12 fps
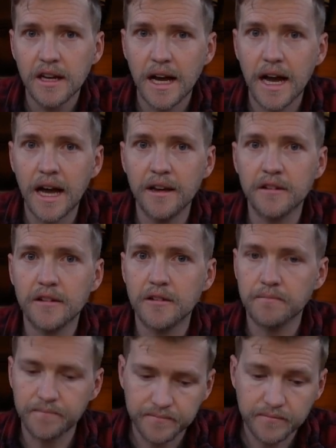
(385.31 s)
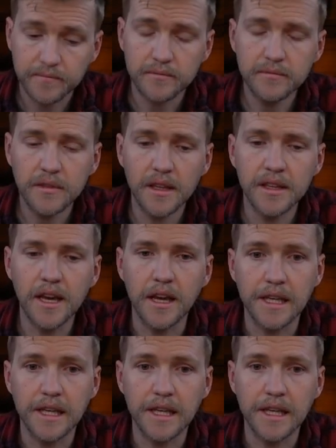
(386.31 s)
And yeah,